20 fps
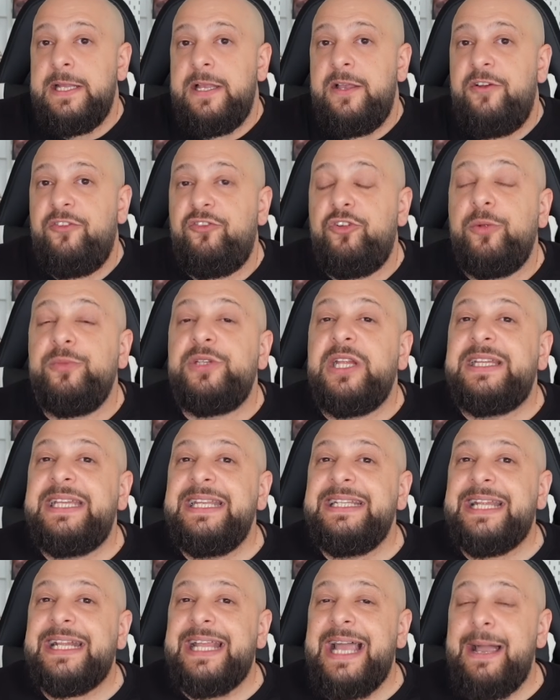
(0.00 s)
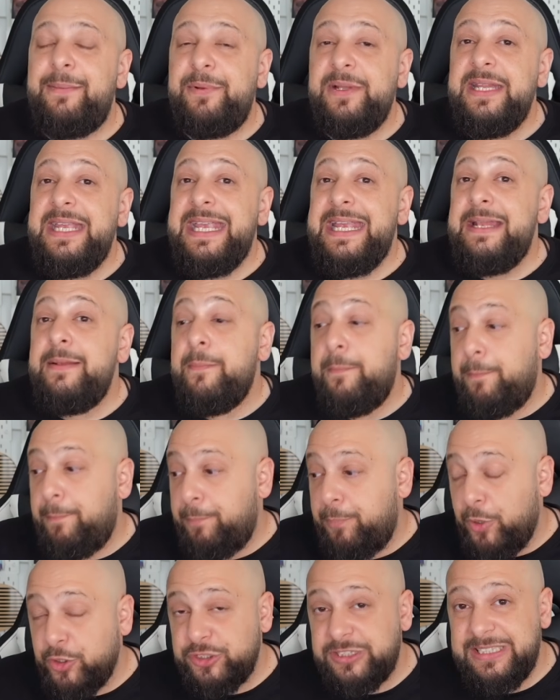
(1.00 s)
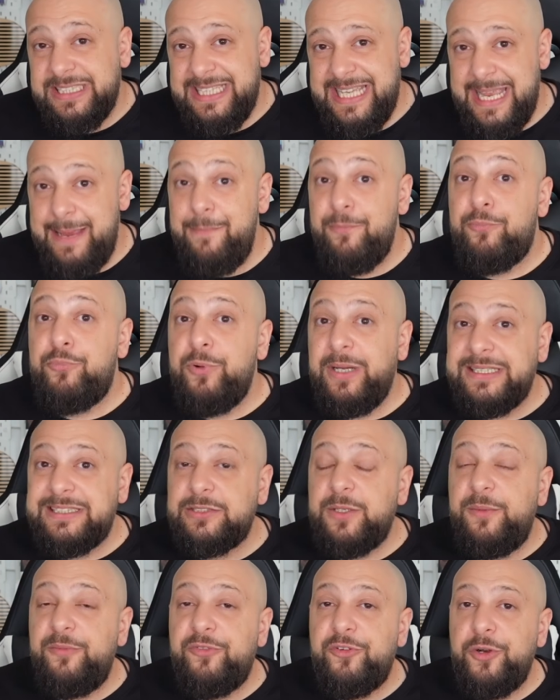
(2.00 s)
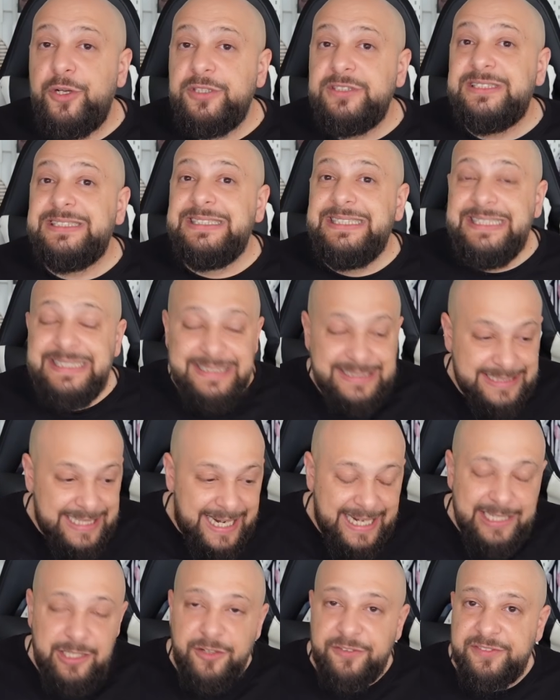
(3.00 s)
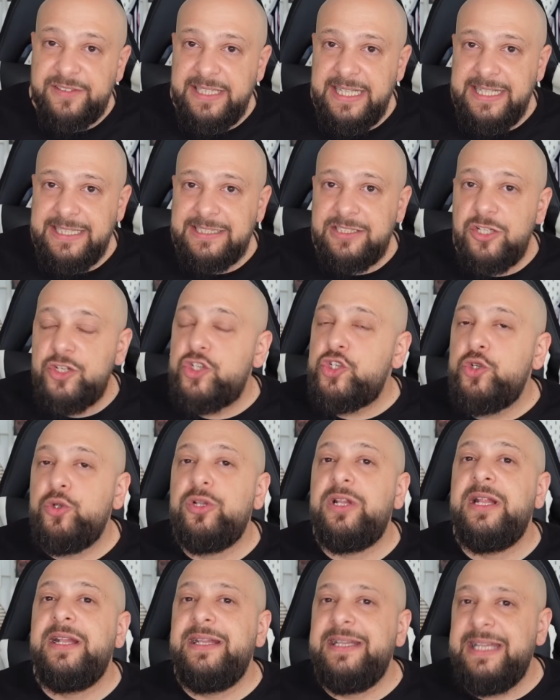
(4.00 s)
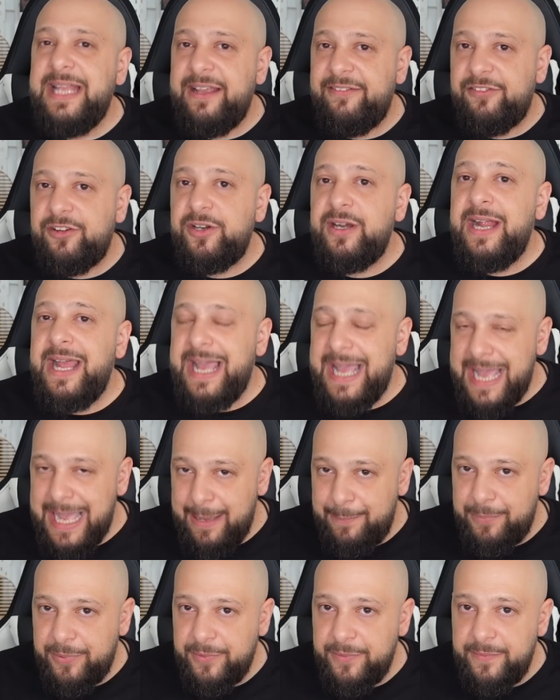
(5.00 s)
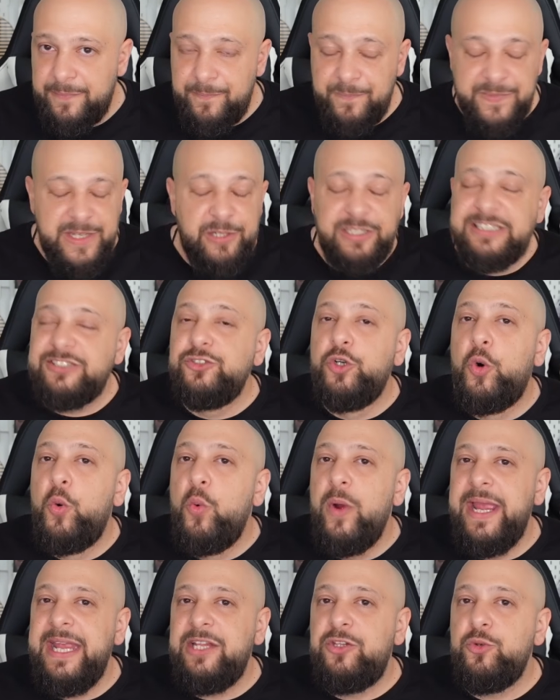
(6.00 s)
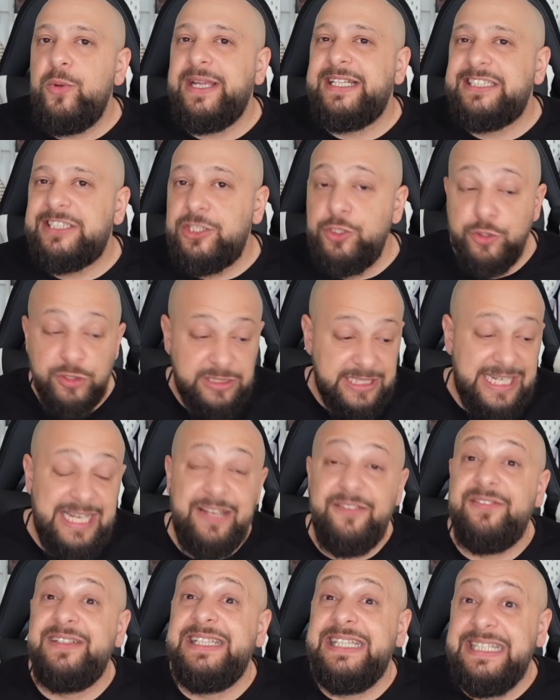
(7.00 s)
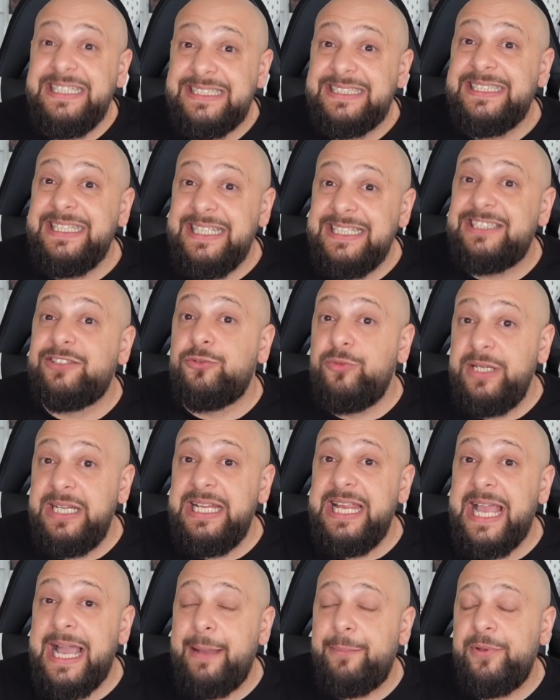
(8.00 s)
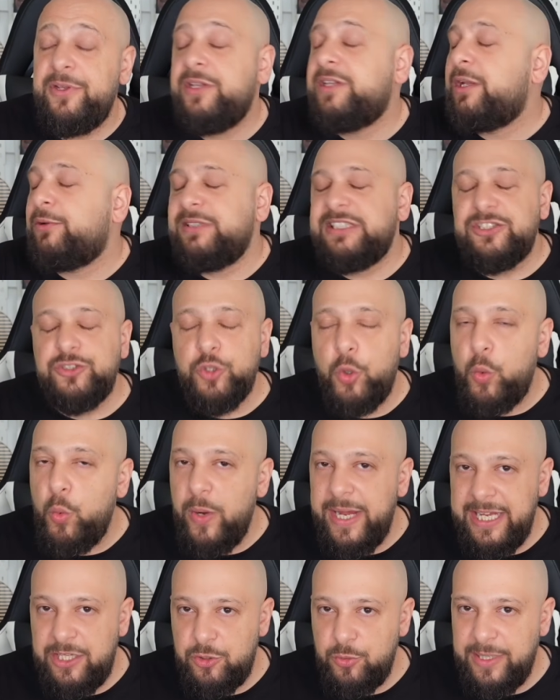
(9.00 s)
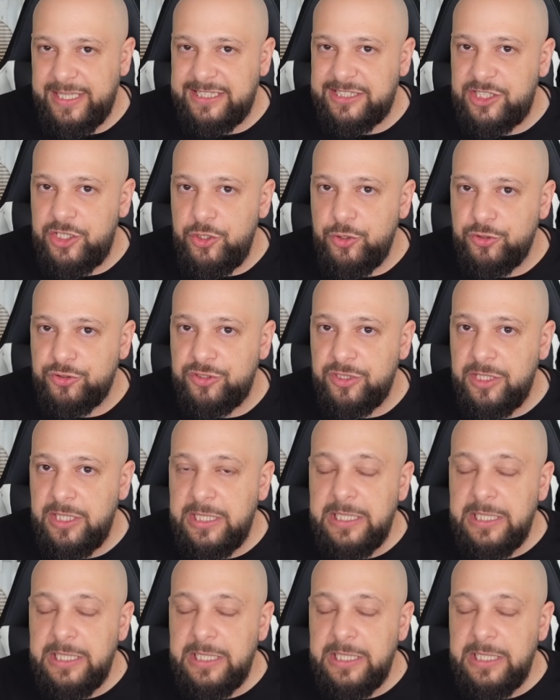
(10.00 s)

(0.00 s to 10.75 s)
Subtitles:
from the thing that happened in post-game press conference, these kind of things should never happen. There is no way to excuse if these things really happen. There is no way to excuse.